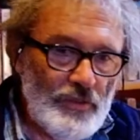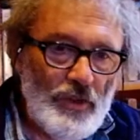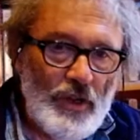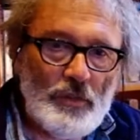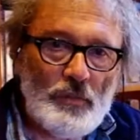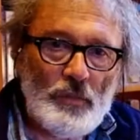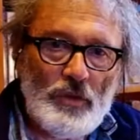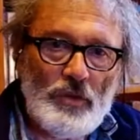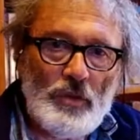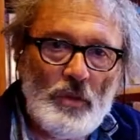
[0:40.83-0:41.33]
Right.
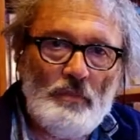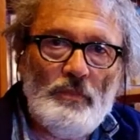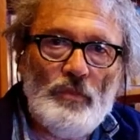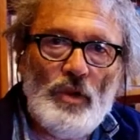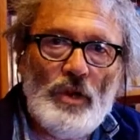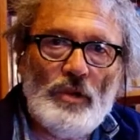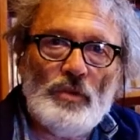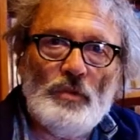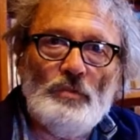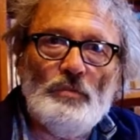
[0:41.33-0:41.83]
Welcome
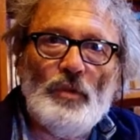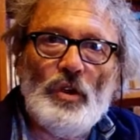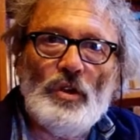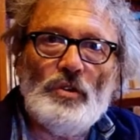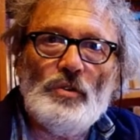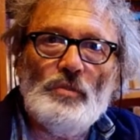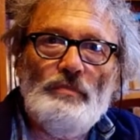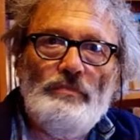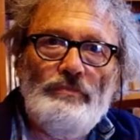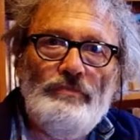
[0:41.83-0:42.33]

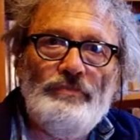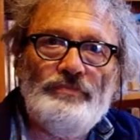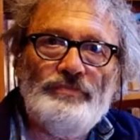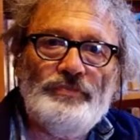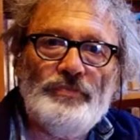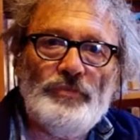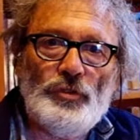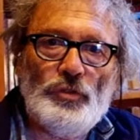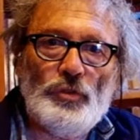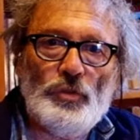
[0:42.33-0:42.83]

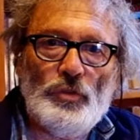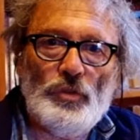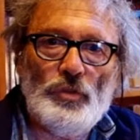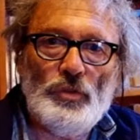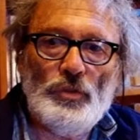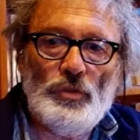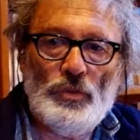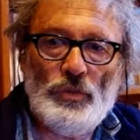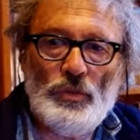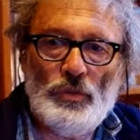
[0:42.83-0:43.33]

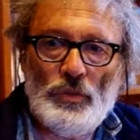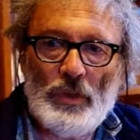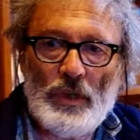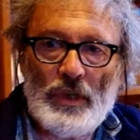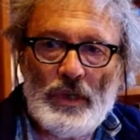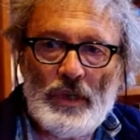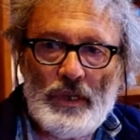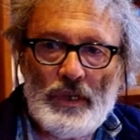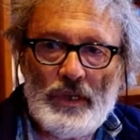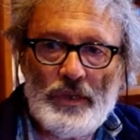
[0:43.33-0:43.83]
to
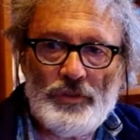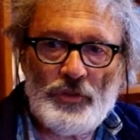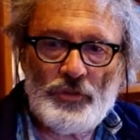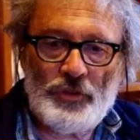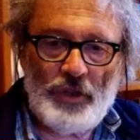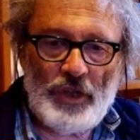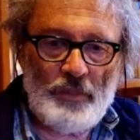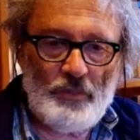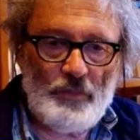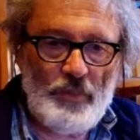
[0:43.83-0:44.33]
the
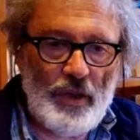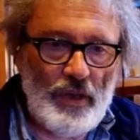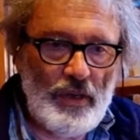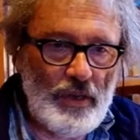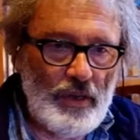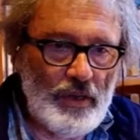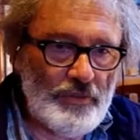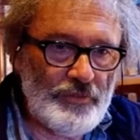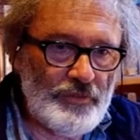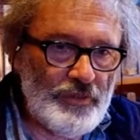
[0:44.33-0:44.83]
second
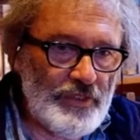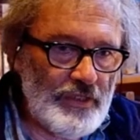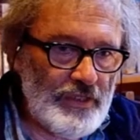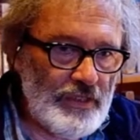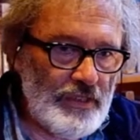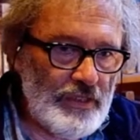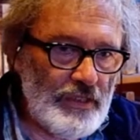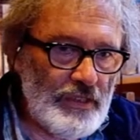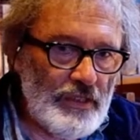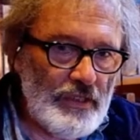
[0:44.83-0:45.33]
part of
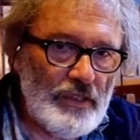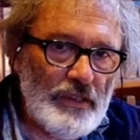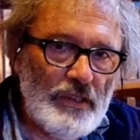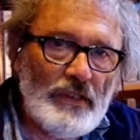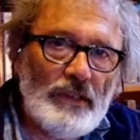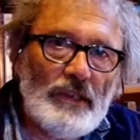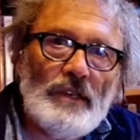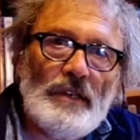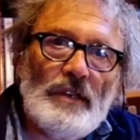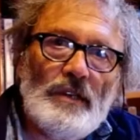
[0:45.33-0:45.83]
the
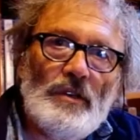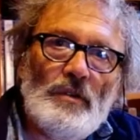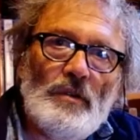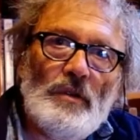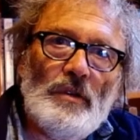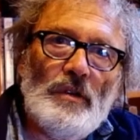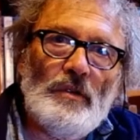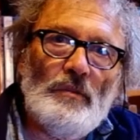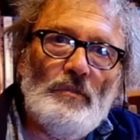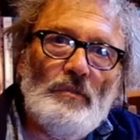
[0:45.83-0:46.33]

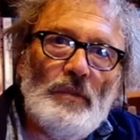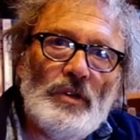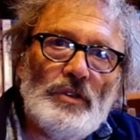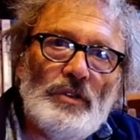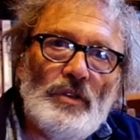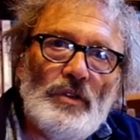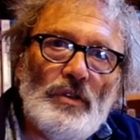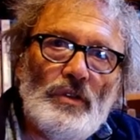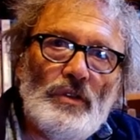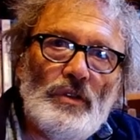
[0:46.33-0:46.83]

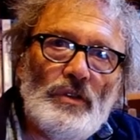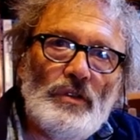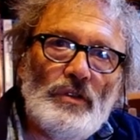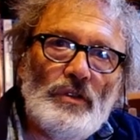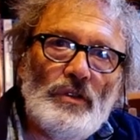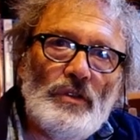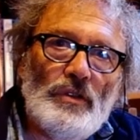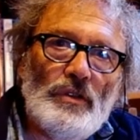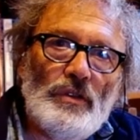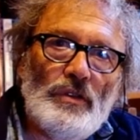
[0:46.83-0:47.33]
model
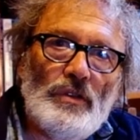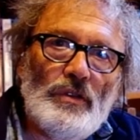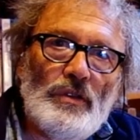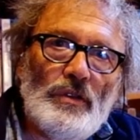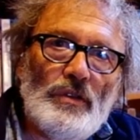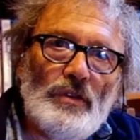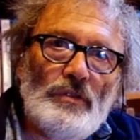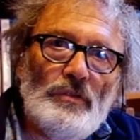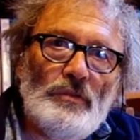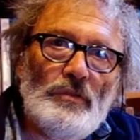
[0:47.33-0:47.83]

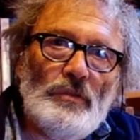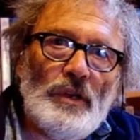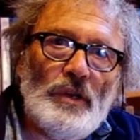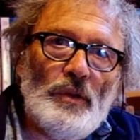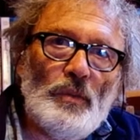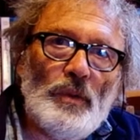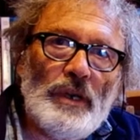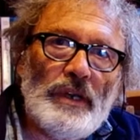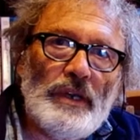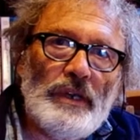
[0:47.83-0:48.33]

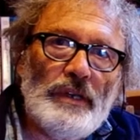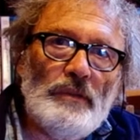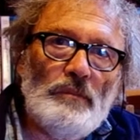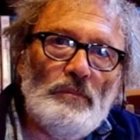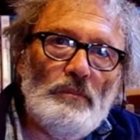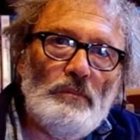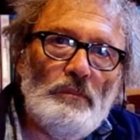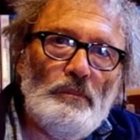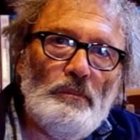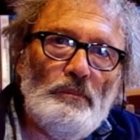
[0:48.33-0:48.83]
railway
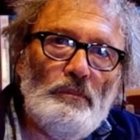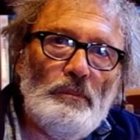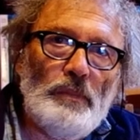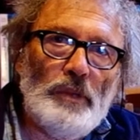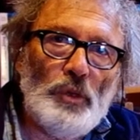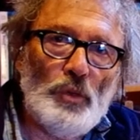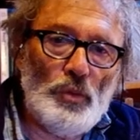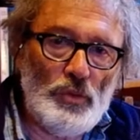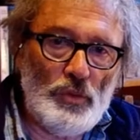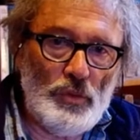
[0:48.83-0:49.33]

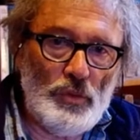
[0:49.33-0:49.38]
build.